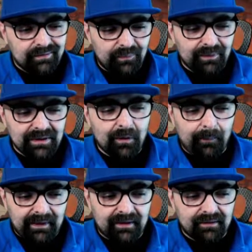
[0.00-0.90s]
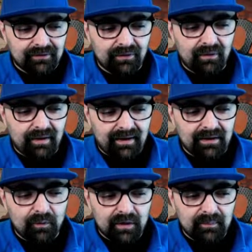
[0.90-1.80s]
They're pretty OP, so I
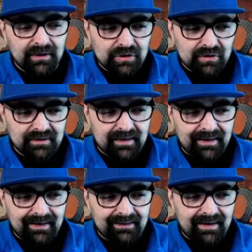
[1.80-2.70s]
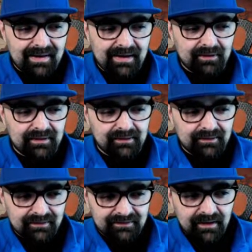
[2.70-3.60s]
kind of want to make sure that I get that out. And
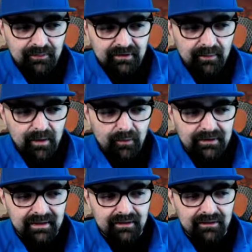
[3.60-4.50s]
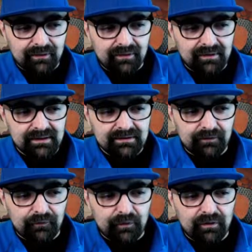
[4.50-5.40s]
at the same time, I want to get into at least the
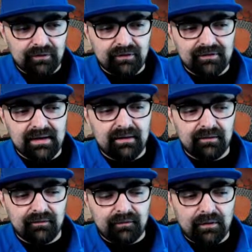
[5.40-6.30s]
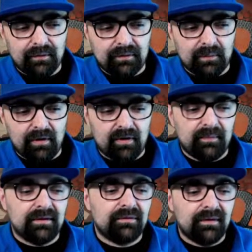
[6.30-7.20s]
first or the second Inferno
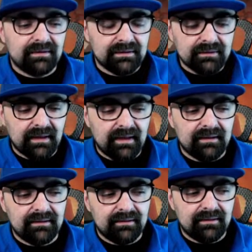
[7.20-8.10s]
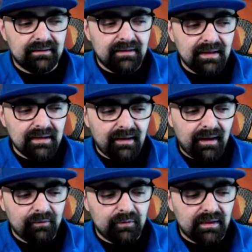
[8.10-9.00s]
compartment. So I said, okay, then
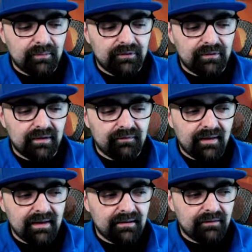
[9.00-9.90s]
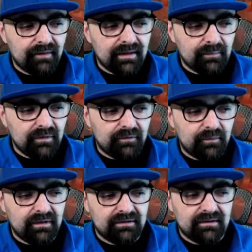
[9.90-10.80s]
I will be able to, if I come in
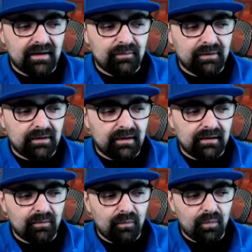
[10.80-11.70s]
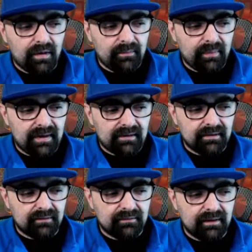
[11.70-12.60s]
from this side with like 1
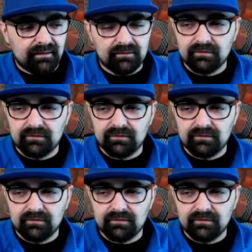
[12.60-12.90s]
P.E.K.K.A, right?